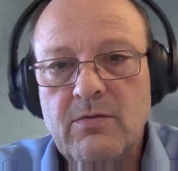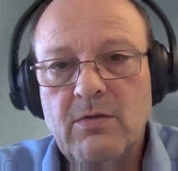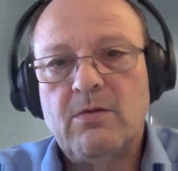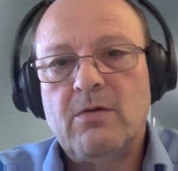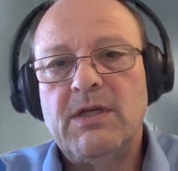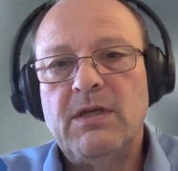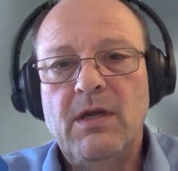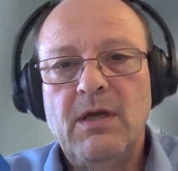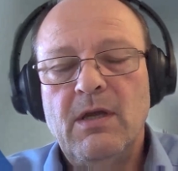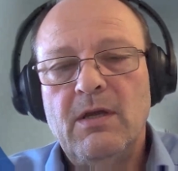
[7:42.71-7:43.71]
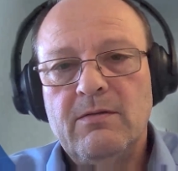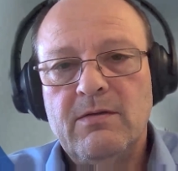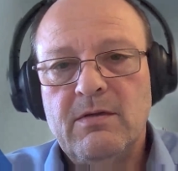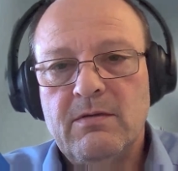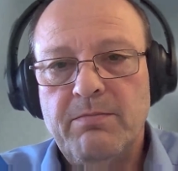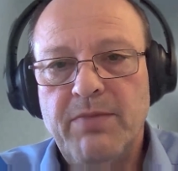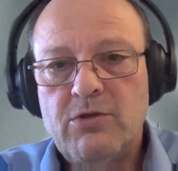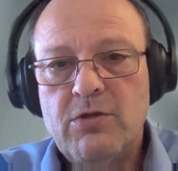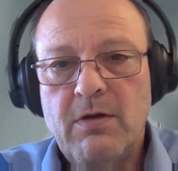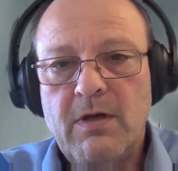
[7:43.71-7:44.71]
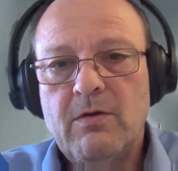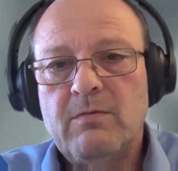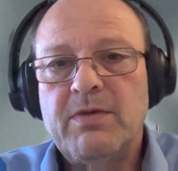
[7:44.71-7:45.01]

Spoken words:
not only the patient record,